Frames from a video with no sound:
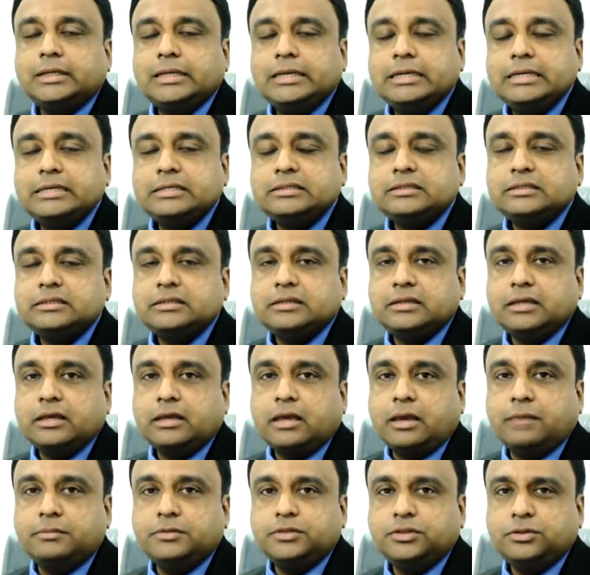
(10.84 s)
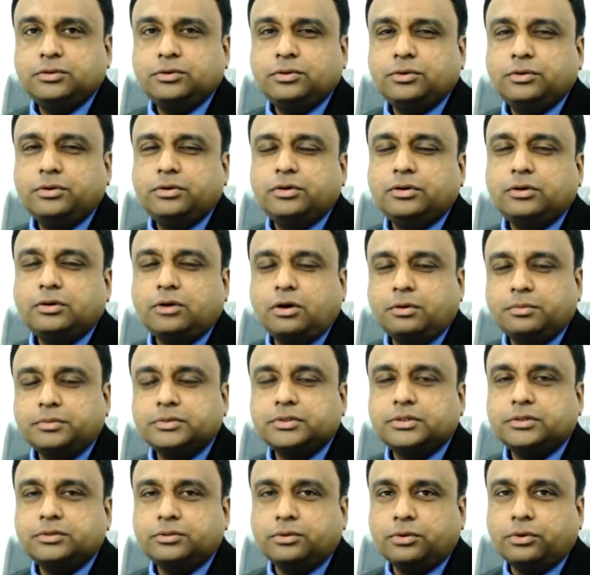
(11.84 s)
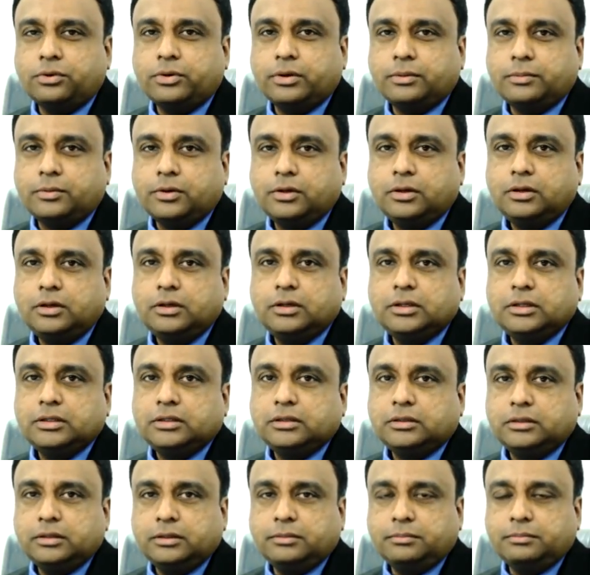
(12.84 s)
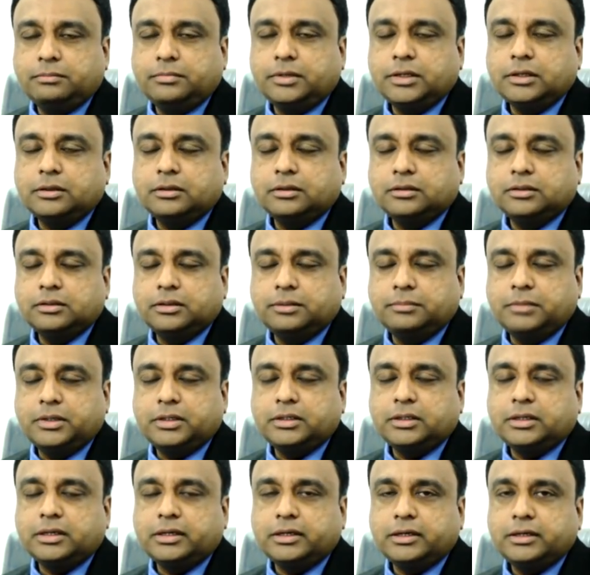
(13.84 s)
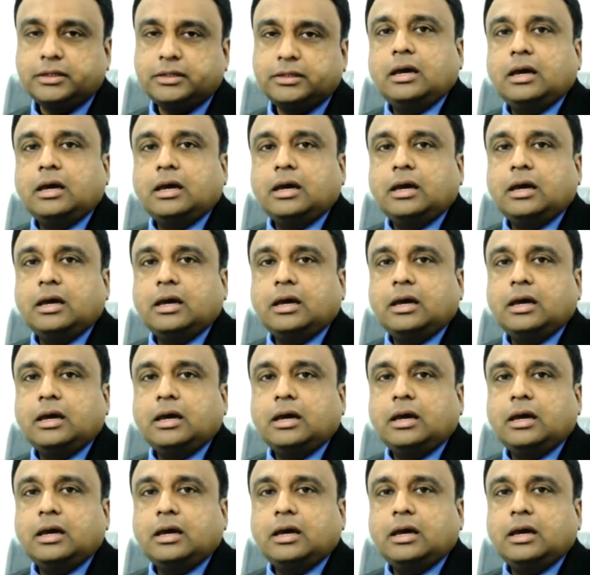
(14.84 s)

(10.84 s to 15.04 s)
clinic is in MG Road opposite to Gautama, the main clinic.